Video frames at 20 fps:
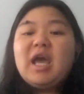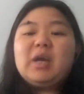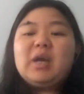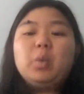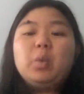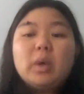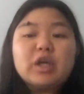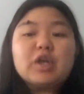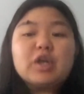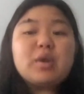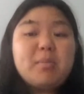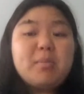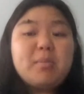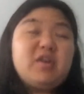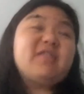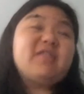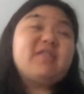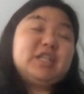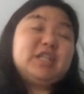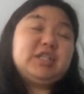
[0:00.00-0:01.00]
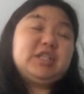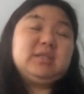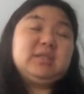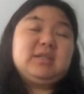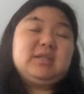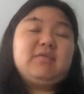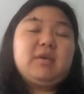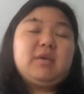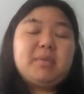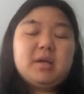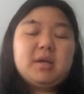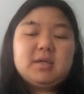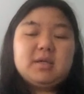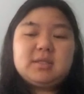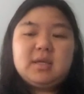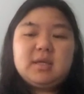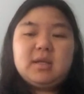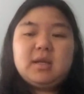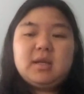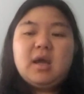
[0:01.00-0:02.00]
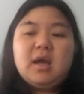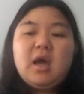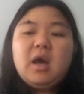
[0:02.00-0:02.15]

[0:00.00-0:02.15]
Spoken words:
And what are the motivations of the person